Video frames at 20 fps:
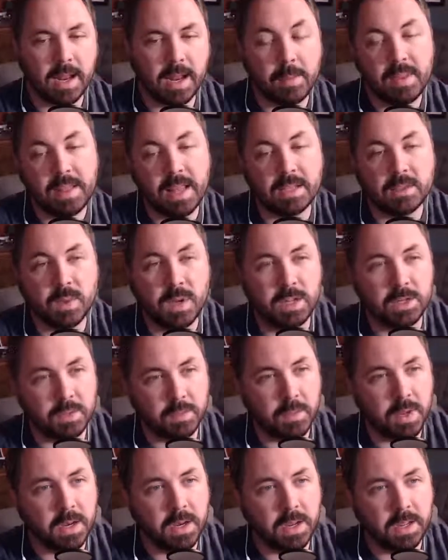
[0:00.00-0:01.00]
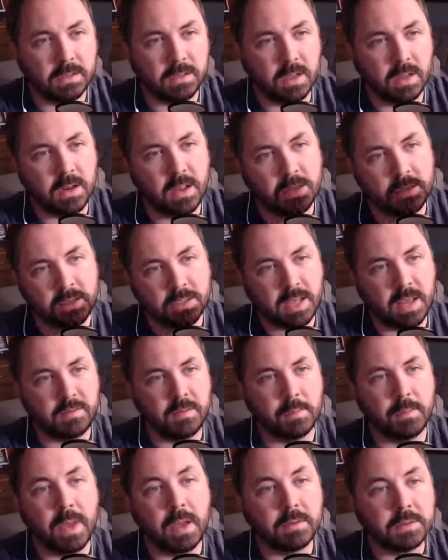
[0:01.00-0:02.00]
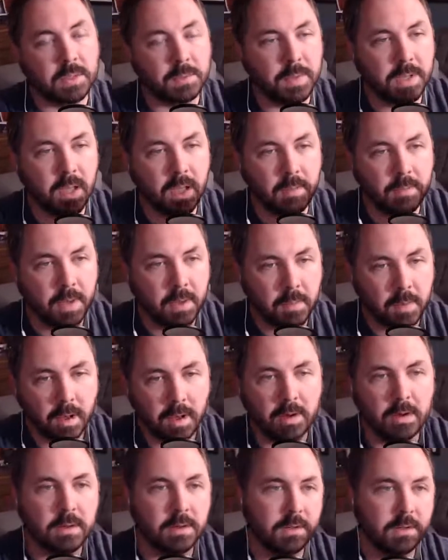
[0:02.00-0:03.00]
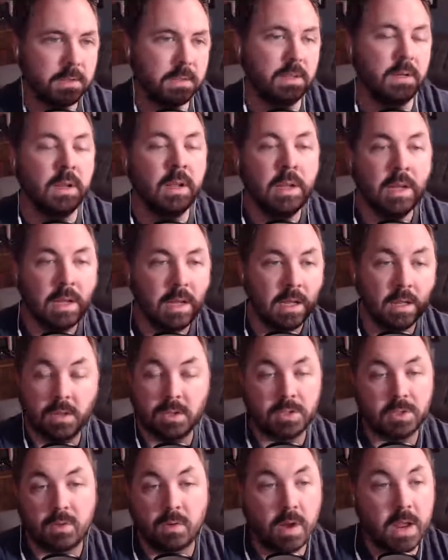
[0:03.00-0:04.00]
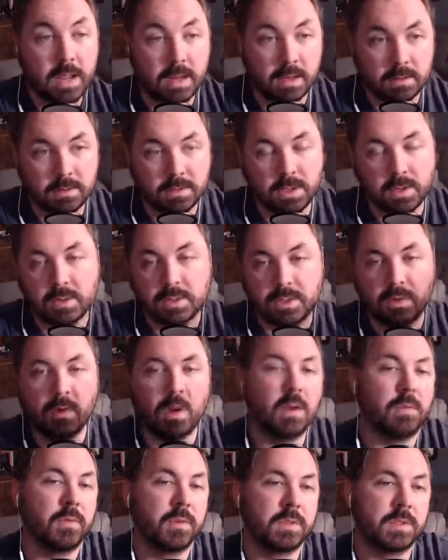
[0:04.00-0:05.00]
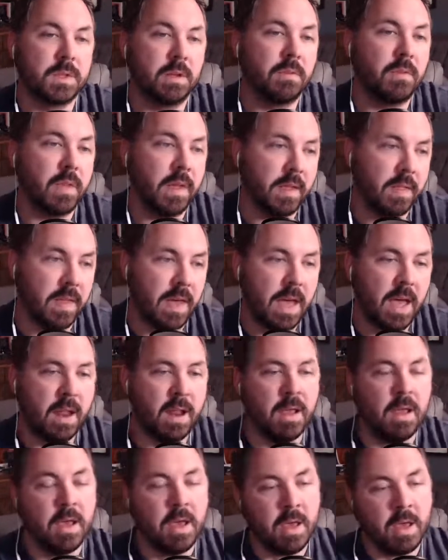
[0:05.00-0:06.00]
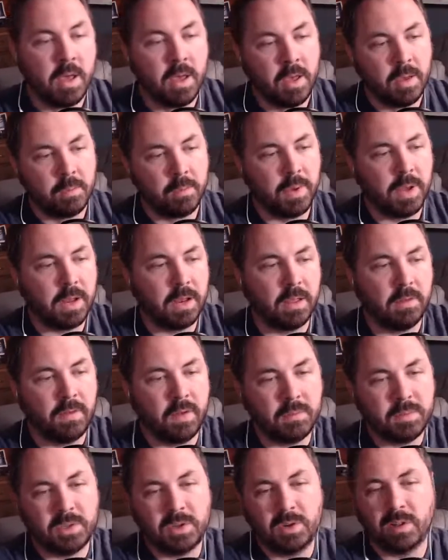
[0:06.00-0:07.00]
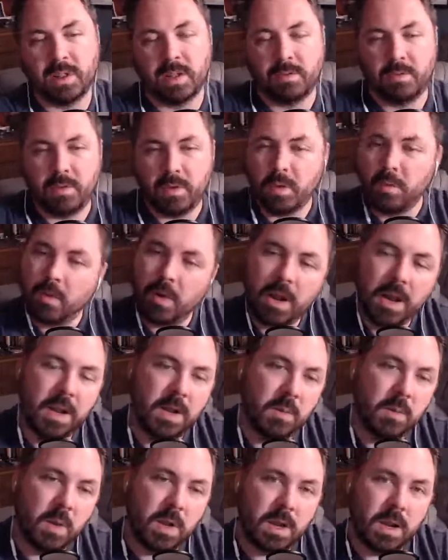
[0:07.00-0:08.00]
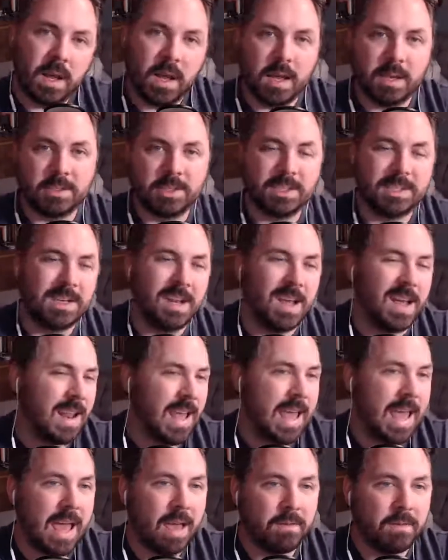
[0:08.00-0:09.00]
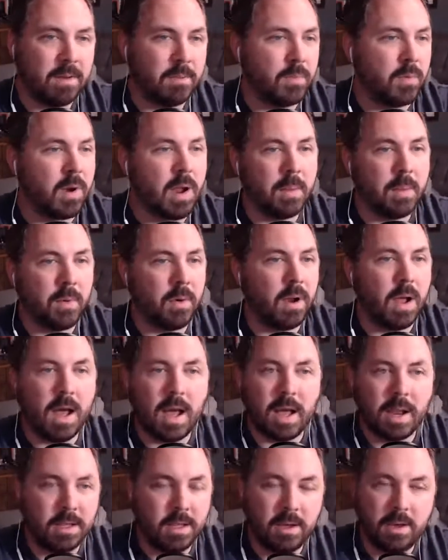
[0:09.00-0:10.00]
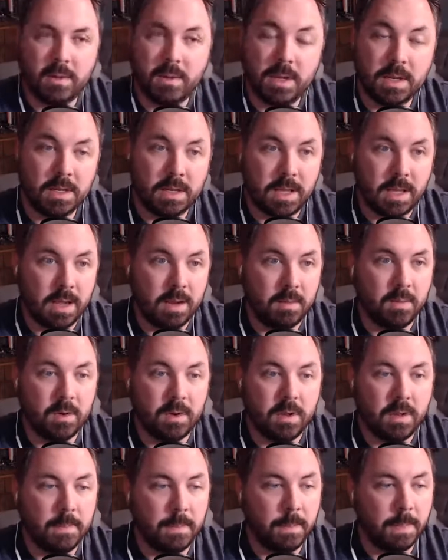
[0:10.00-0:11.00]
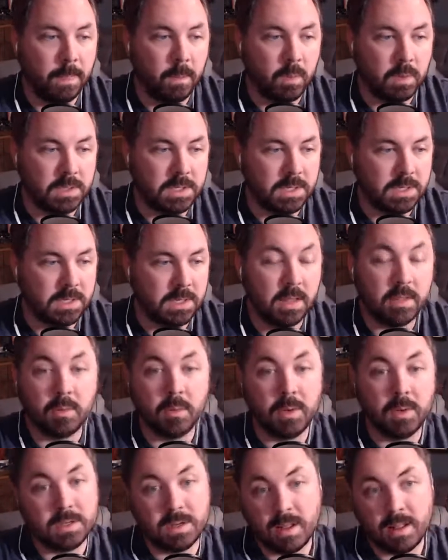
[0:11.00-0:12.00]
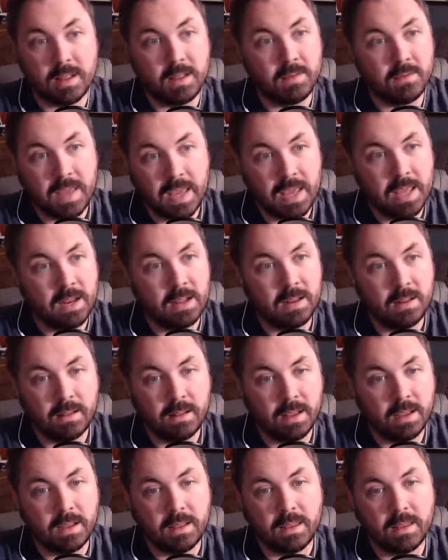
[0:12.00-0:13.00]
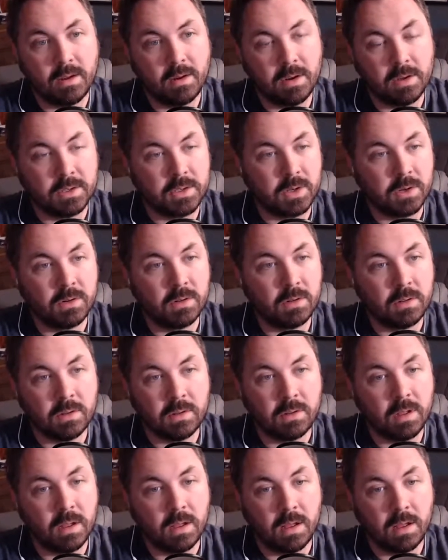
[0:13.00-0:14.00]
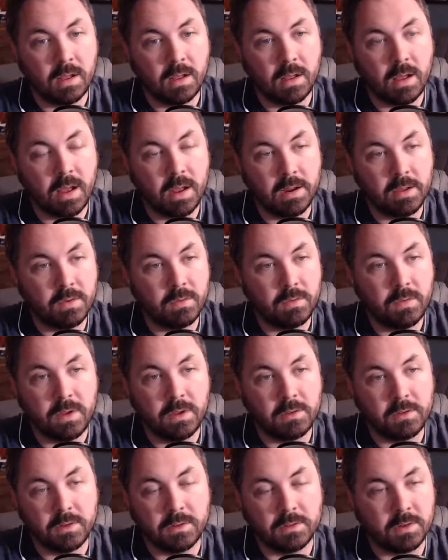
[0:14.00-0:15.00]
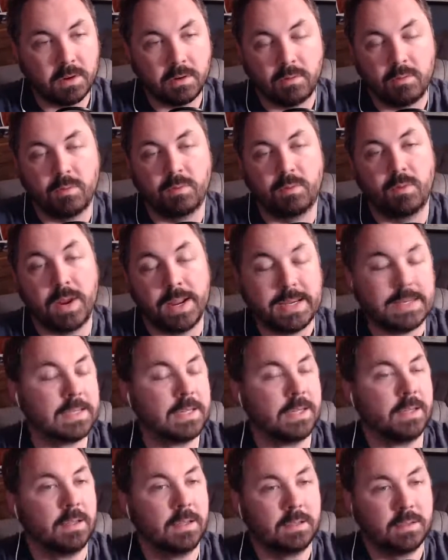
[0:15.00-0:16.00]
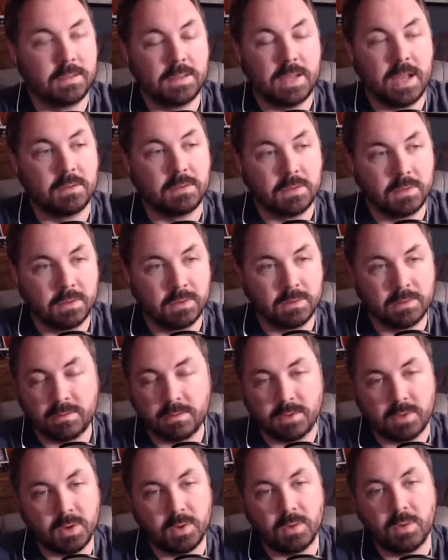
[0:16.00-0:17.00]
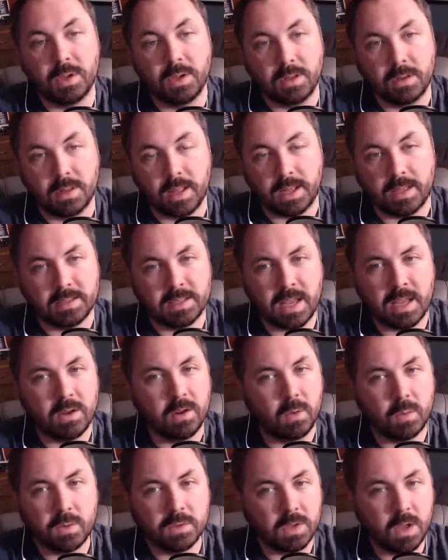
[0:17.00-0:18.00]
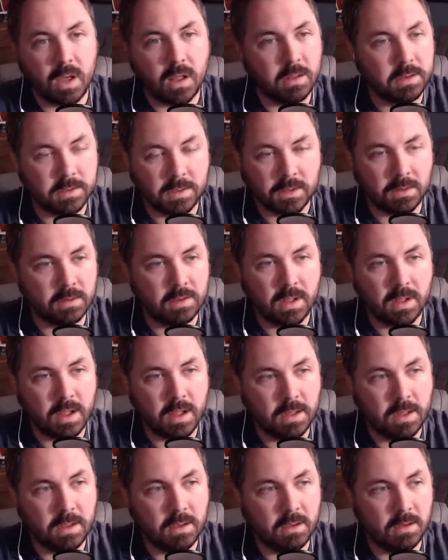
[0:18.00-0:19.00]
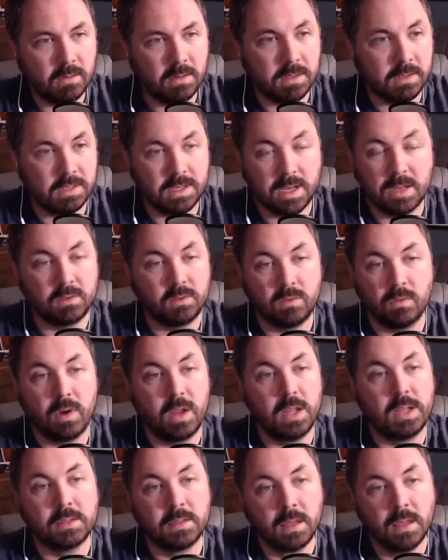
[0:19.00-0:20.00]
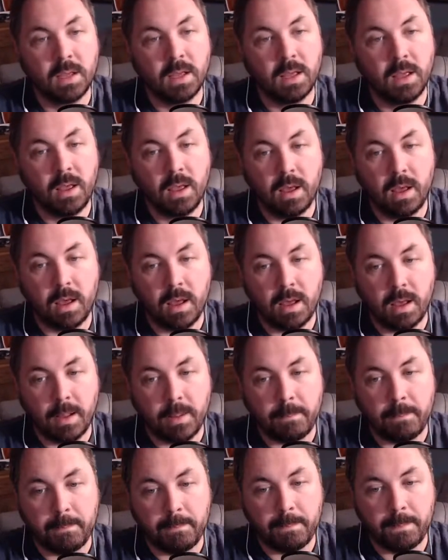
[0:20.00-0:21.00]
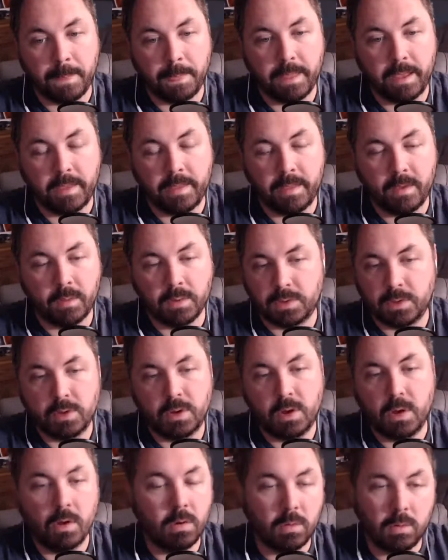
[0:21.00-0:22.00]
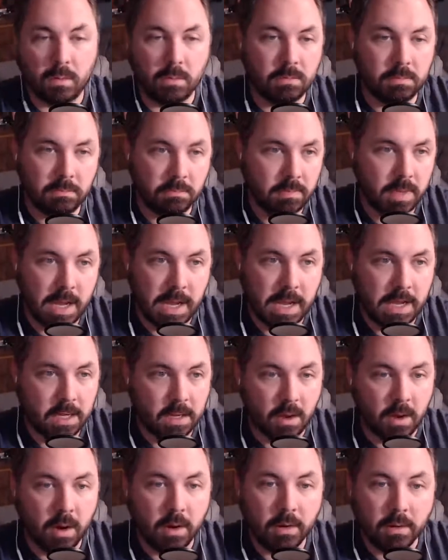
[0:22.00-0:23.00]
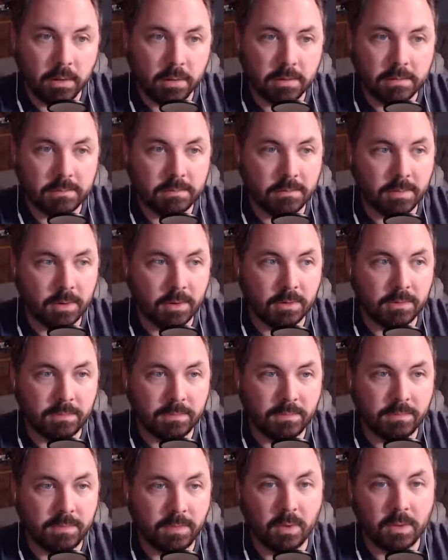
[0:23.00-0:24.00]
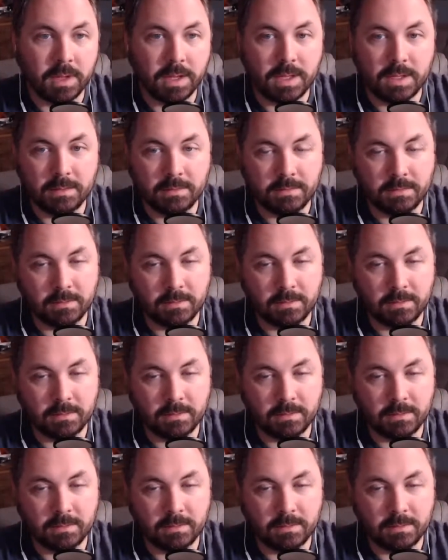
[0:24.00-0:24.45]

I mean, that's what I do Mondays on. I just have it mounted behind my monitors and it looks great. So it's great for stuff like that. But if I'm shooting like Film Riot and whatnot, just not having proper audio and camera, which is another reason I love Canon, like their internal audio features are great. It sounds so good. Like Sentinel was all internal audio and it sounds great. And there was no ADR or Foley.